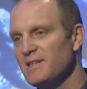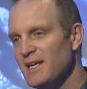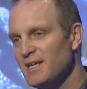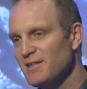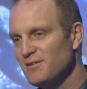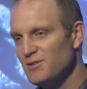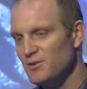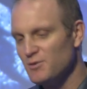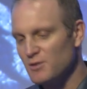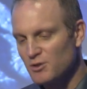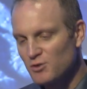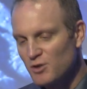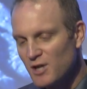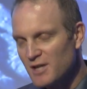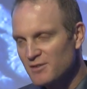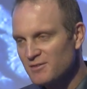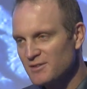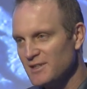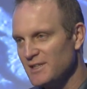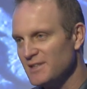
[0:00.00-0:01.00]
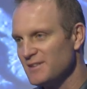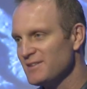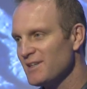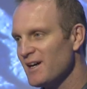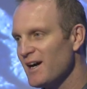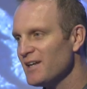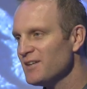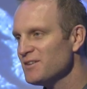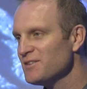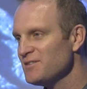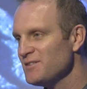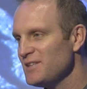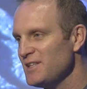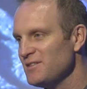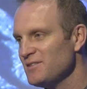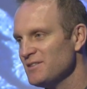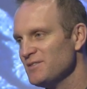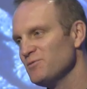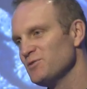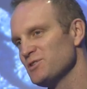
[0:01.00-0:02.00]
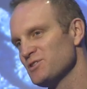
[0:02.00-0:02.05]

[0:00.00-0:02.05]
takes you across the entire season,